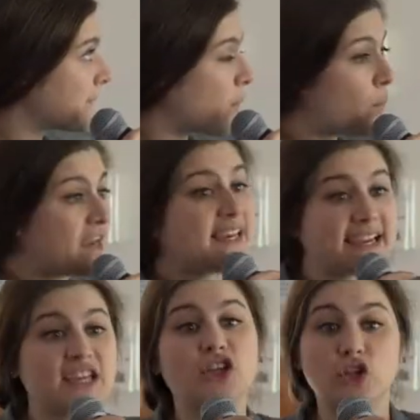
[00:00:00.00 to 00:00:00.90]
We
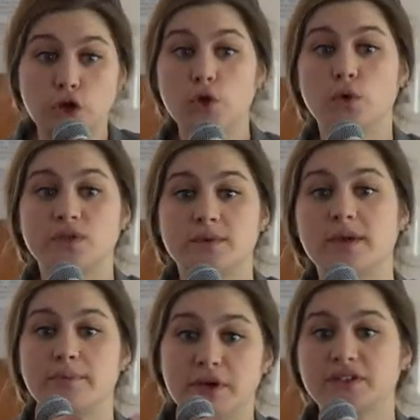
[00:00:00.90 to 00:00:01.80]
need you to be
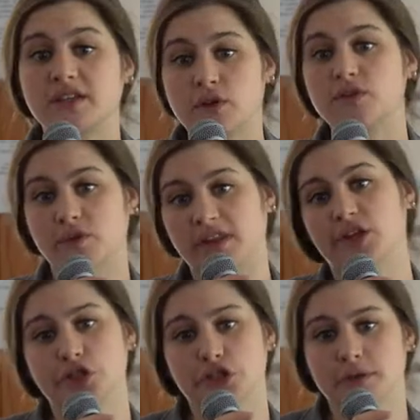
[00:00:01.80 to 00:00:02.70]
building those
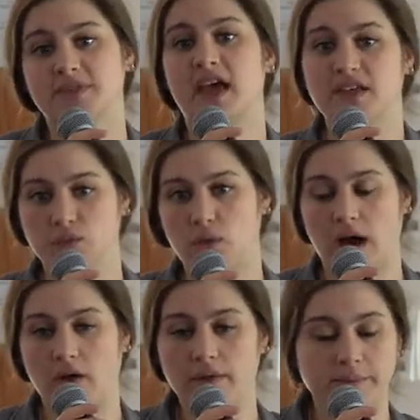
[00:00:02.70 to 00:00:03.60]
relationships as
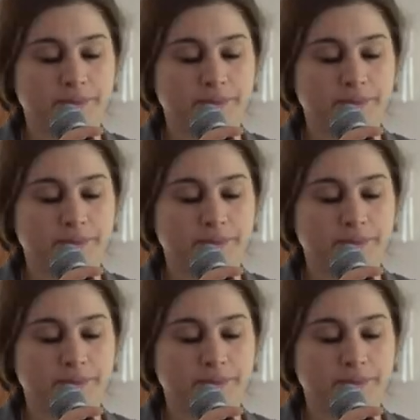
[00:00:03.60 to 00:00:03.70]
well.